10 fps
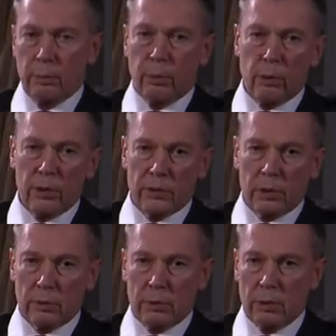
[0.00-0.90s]

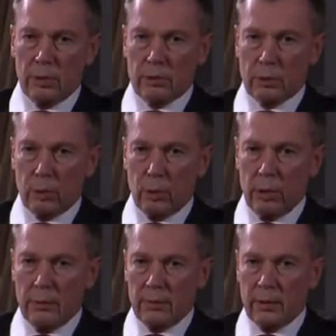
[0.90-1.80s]
poised to
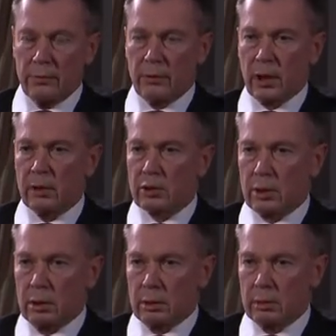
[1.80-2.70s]
destroy the
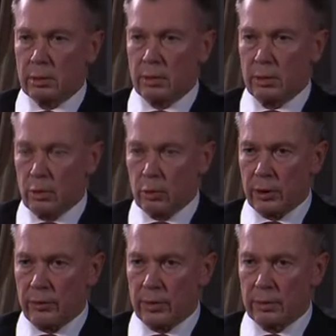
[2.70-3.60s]
fragile
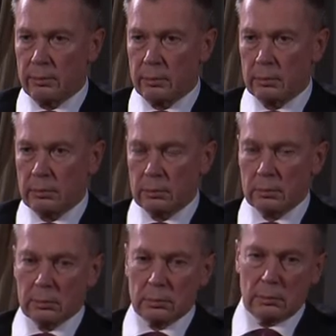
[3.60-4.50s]
democracy
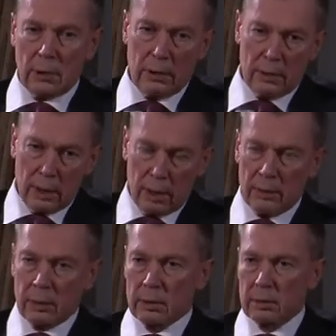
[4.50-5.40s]
in the
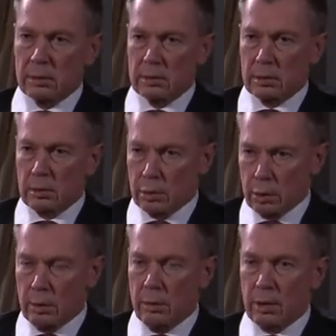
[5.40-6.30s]
Netherlands, in
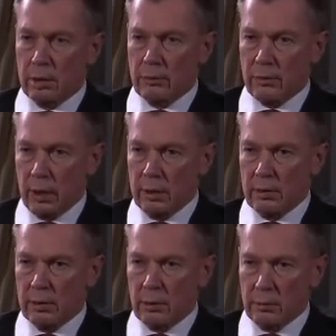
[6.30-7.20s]
Germany, in
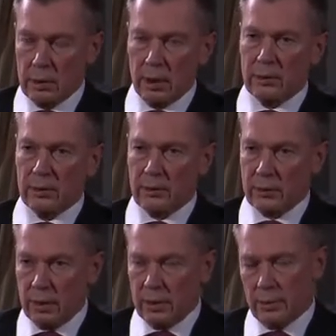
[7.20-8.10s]
France, in the United
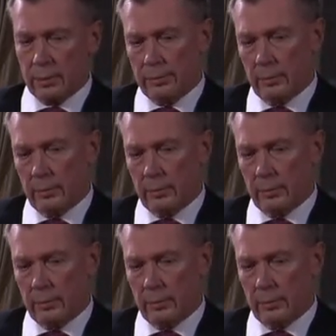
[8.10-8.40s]
States.